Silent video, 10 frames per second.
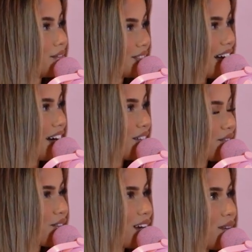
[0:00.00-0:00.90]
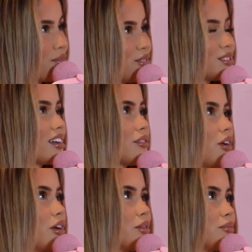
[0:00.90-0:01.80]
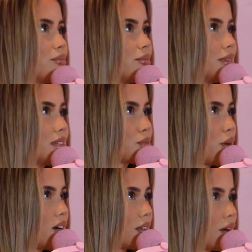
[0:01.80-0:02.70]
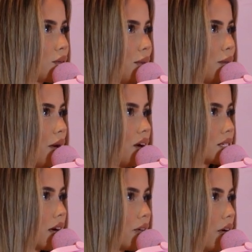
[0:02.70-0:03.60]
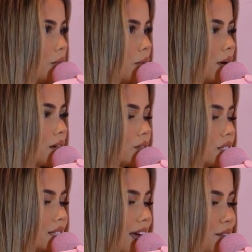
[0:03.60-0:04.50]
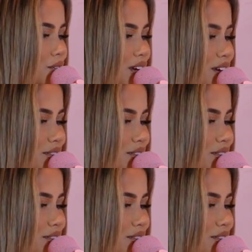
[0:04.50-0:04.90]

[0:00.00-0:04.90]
Yeah. When I moved out of home as well, like with my parents, I remember I was just like looking at